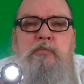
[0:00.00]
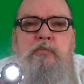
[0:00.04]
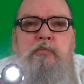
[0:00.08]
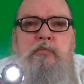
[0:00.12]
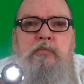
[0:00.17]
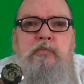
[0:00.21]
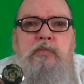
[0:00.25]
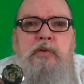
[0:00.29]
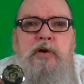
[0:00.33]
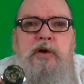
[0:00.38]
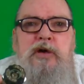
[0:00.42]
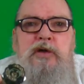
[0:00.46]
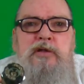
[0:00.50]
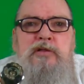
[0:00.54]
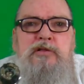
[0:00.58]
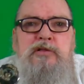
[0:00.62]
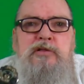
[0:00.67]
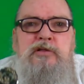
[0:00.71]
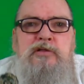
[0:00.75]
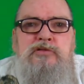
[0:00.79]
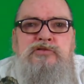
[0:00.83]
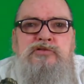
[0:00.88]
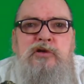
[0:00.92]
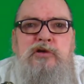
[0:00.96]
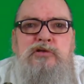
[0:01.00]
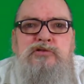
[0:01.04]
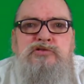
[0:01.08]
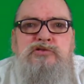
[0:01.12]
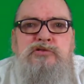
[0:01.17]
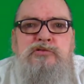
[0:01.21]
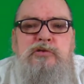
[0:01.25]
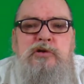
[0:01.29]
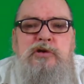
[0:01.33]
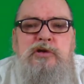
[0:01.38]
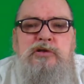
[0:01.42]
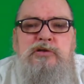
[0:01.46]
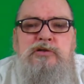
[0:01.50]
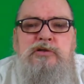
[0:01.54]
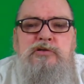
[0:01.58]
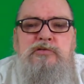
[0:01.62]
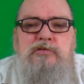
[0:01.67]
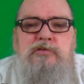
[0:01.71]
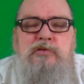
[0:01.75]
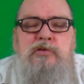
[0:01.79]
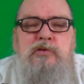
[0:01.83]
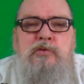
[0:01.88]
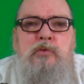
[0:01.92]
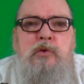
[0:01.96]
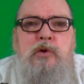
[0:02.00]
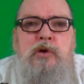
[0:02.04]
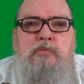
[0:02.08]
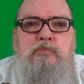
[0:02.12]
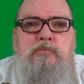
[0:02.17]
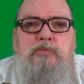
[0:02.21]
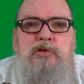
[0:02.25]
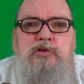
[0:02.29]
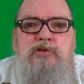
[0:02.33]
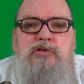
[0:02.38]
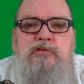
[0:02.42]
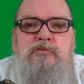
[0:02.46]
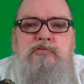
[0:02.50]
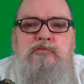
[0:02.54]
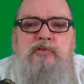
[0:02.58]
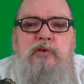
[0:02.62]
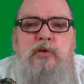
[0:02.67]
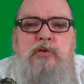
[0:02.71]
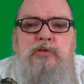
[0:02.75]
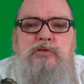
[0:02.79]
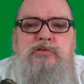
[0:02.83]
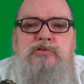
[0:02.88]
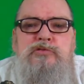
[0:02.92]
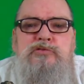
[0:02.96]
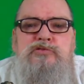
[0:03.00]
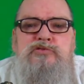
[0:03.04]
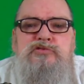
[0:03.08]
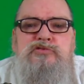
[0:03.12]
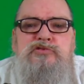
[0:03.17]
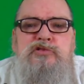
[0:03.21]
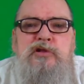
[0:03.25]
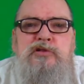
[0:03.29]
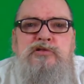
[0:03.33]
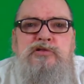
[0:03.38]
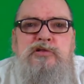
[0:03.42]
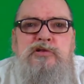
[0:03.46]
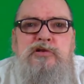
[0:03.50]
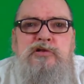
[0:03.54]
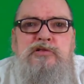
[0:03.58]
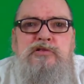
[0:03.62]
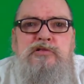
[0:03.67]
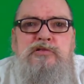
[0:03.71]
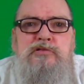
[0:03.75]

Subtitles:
but it's also a 1 million volt stun gun.